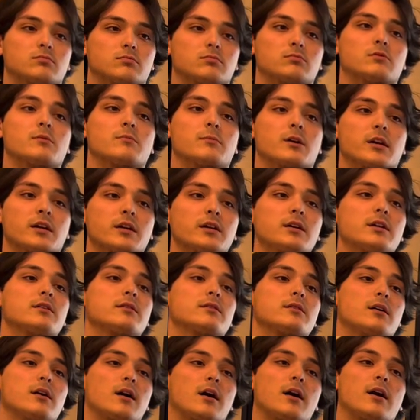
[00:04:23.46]
remark,
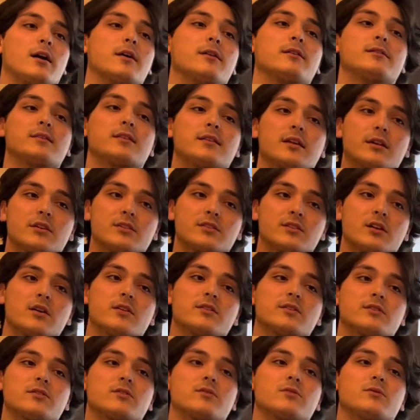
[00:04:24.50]
uh, there's
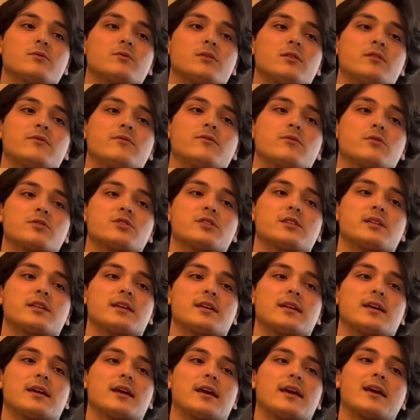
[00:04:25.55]
also
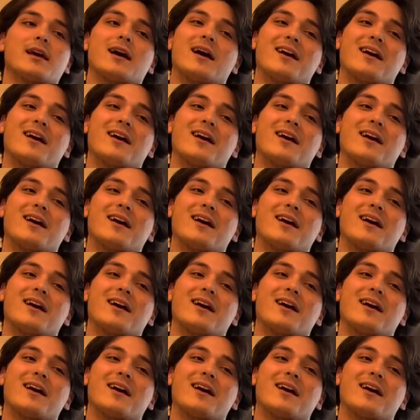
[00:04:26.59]
unfortunately a